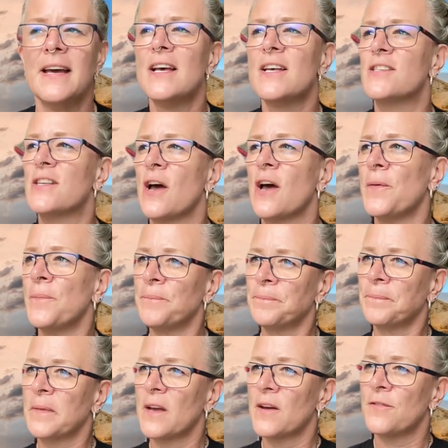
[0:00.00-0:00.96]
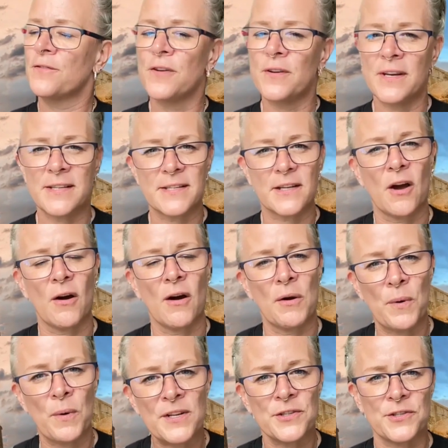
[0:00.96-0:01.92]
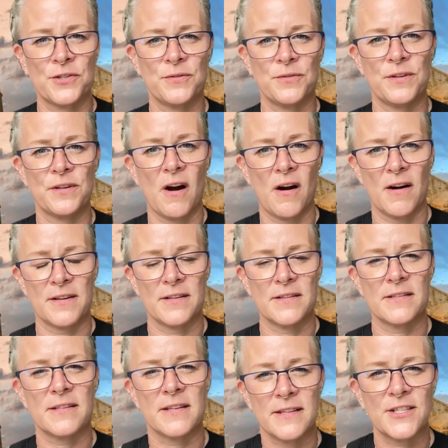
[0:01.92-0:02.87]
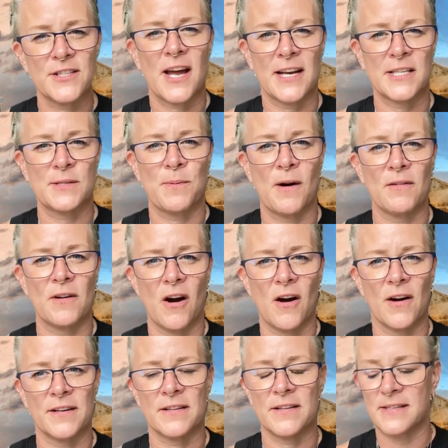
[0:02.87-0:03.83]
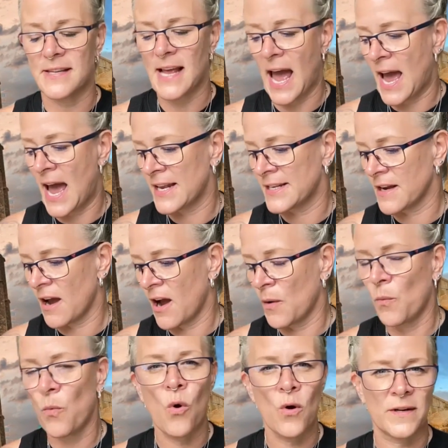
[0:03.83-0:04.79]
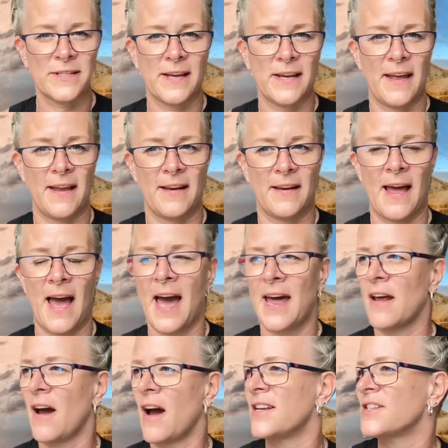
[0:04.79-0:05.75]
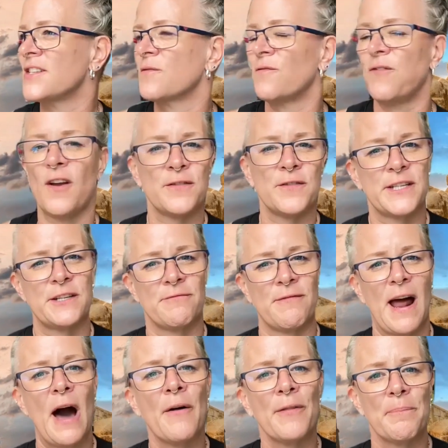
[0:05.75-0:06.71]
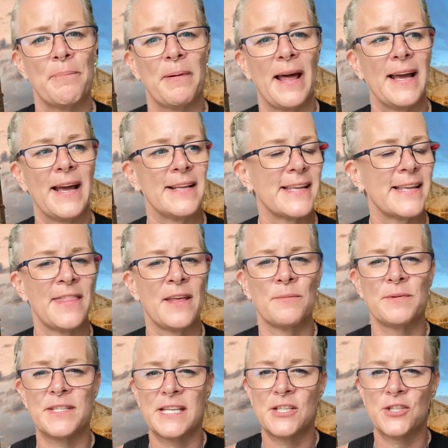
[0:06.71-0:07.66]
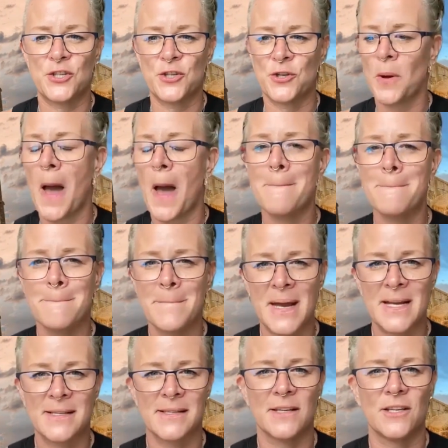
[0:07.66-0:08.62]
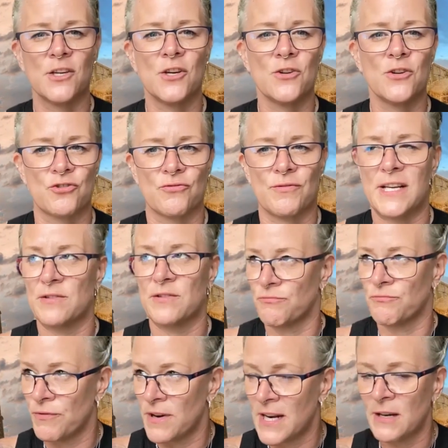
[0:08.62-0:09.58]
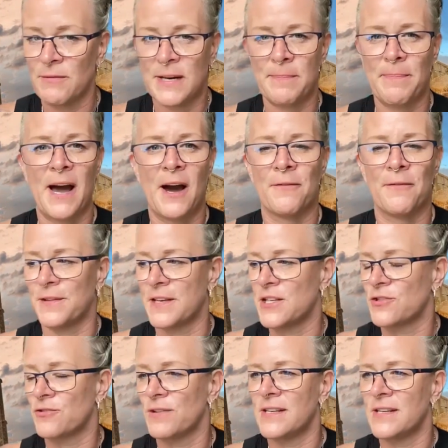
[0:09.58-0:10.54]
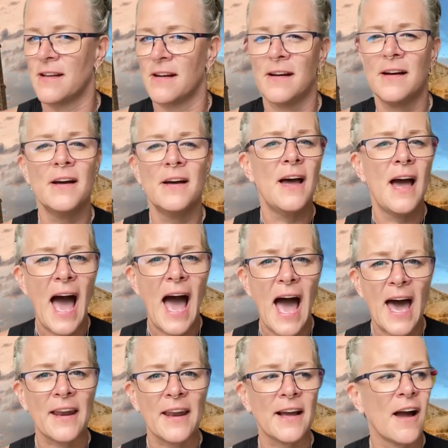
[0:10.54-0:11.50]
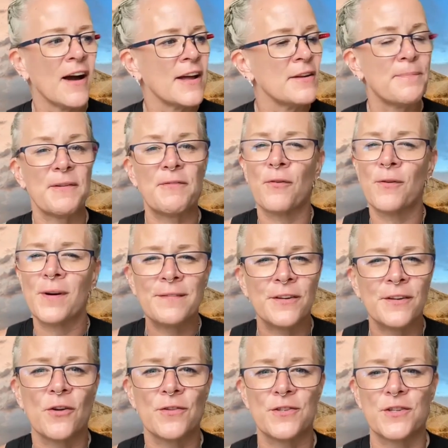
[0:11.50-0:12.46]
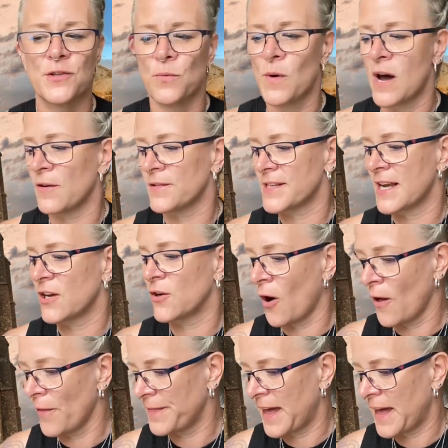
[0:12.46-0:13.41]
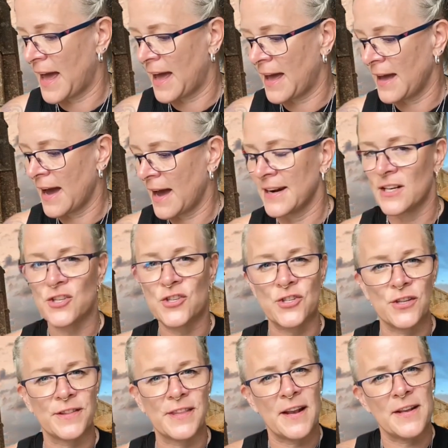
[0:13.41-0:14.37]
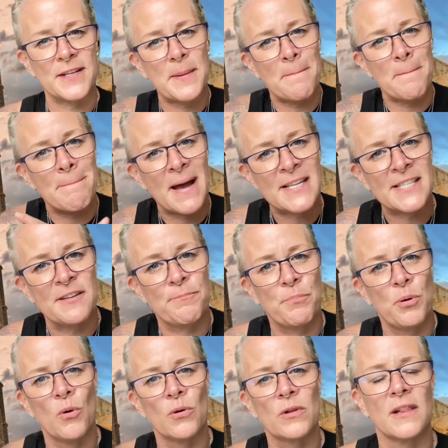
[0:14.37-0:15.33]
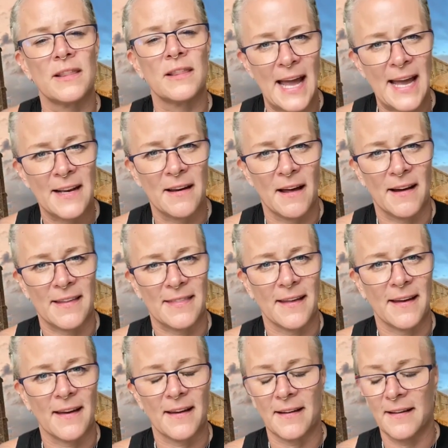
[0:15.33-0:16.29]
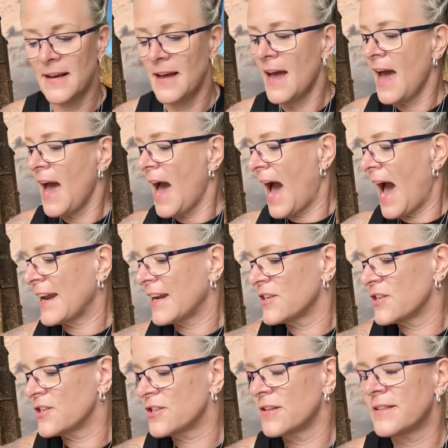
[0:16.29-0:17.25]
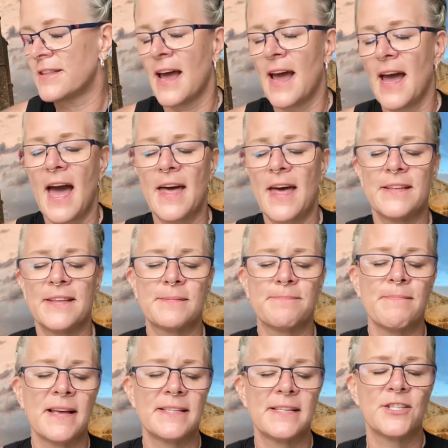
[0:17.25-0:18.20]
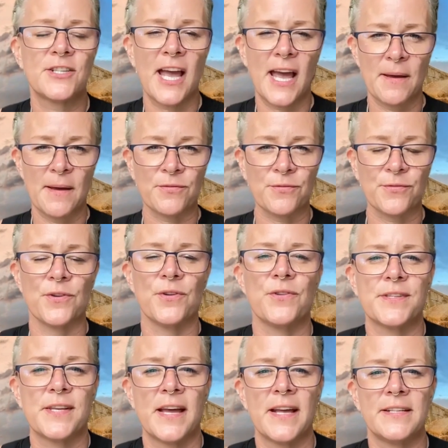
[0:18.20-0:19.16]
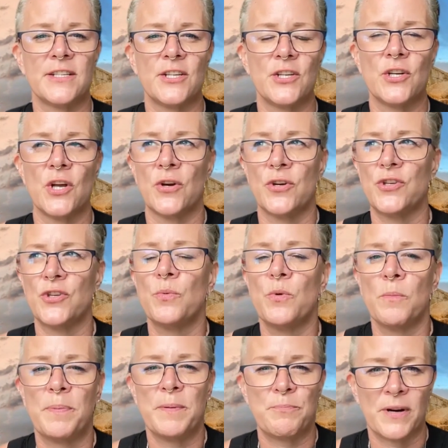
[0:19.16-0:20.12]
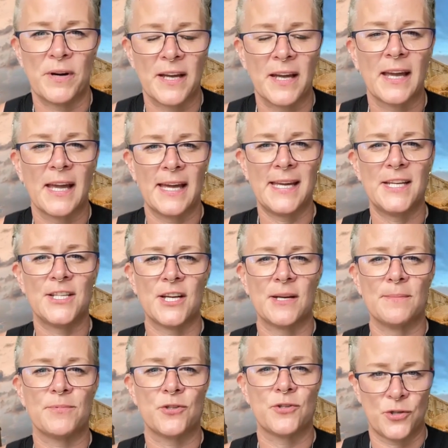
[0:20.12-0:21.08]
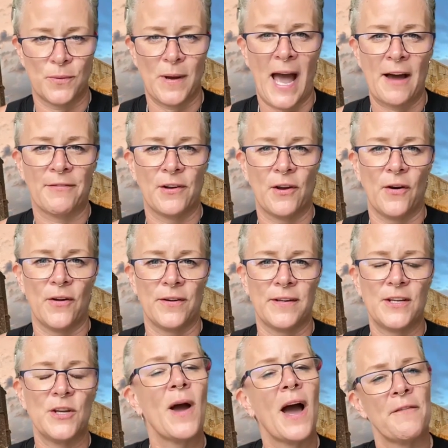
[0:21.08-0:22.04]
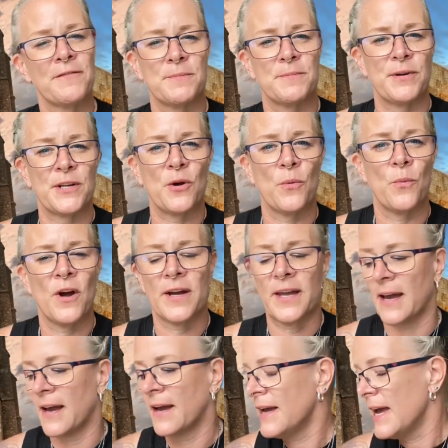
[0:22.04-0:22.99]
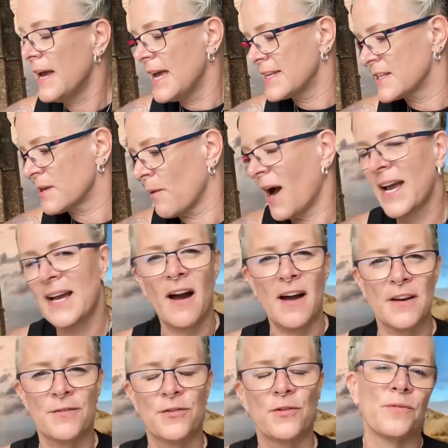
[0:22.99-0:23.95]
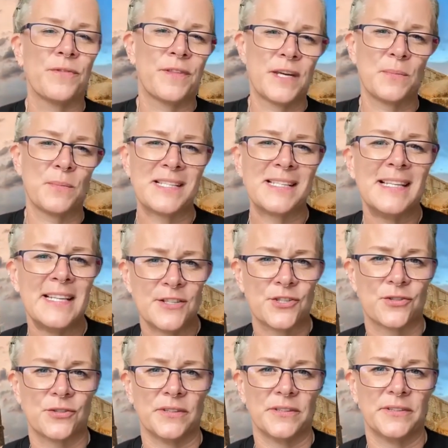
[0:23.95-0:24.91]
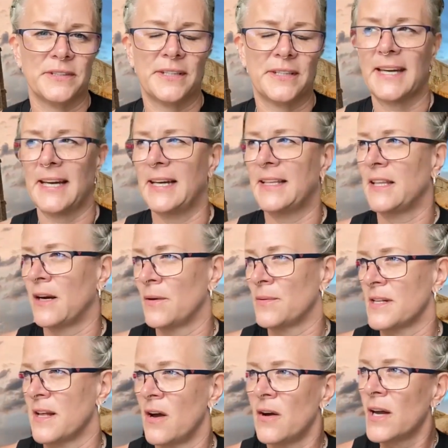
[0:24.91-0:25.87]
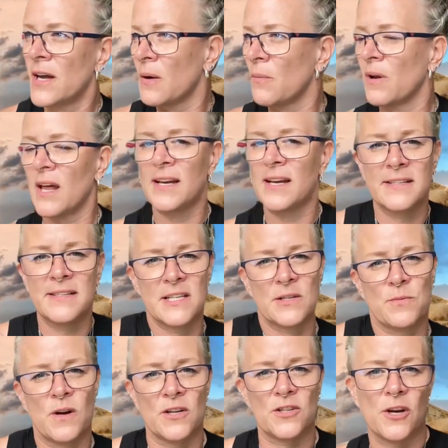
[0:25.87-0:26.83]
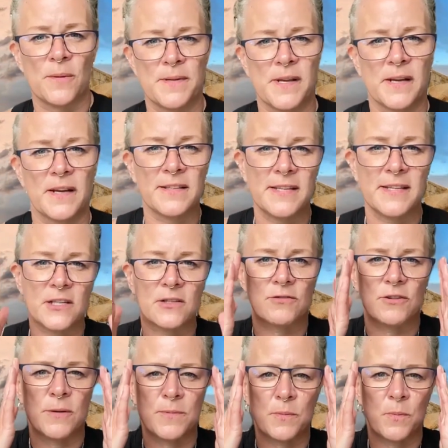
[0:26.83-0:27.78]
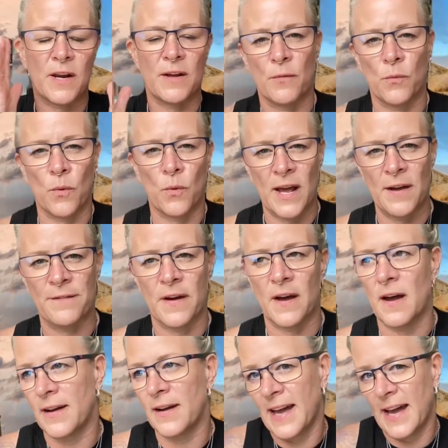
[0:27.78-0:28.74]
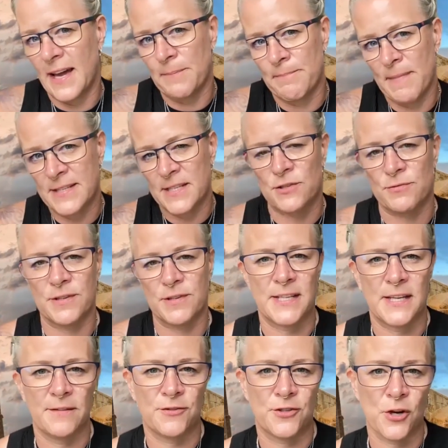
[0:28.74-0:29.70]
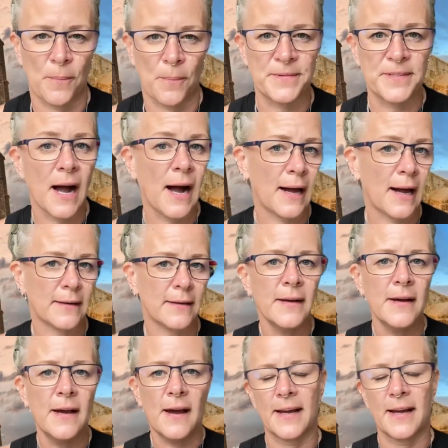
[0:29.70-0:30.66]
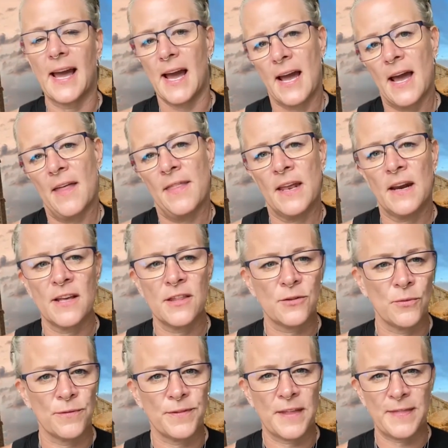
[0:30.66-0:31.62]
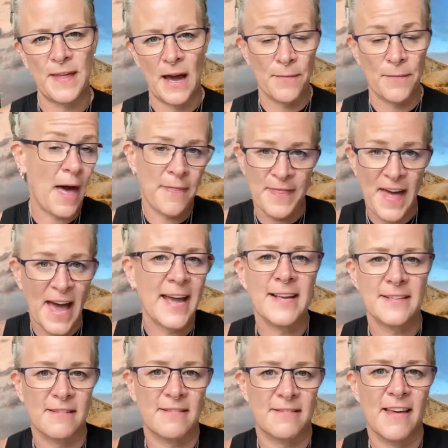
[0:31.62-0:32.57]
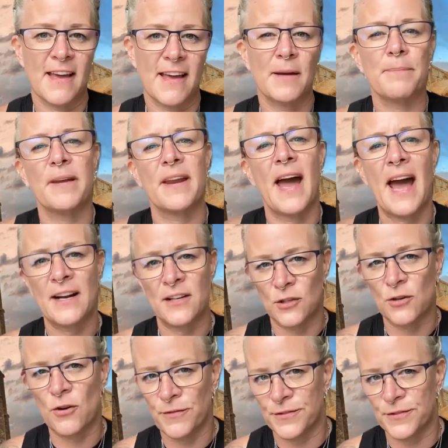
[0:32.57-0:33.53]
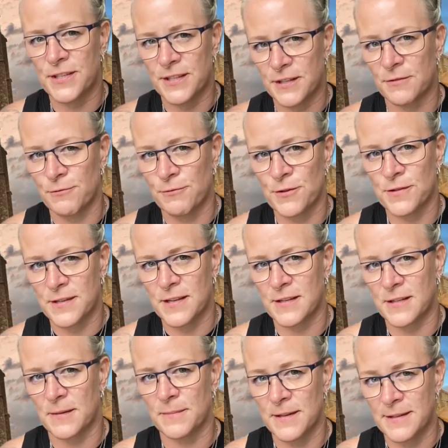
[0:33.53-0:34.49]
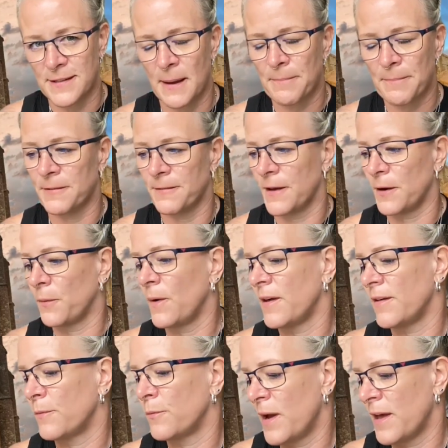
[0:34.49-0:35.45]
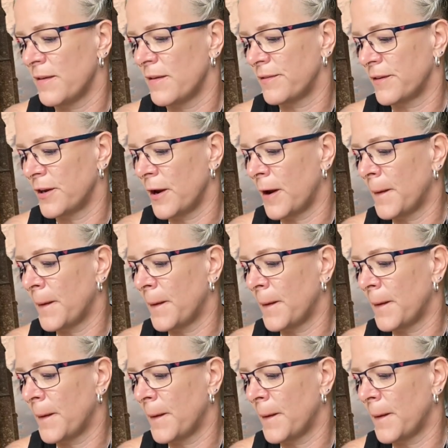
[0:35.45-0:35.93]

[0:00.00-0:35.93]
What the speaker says: So a few years ago, I went to the gardens, to the Chalice Well Gardens, and I walked in and I just floated around the place. And there was these two amazing yew trees, really, really powerful, these trees are. And I kind of, before I even got to the wells, I got there and I stood there. There's a massive portal ley line there. And I stood there and this message came through, said, you will be bringing Egypt to Avalon. You have to bring your work here. So I kind of thought that it was literal. Okay. That I was like, okay, well, I can teach workshops. I can teach groups, whatever. Okay. Message received, job done. Okay. And then I thought that is a thing, but I hadn't gone to the root system, the depth of it with.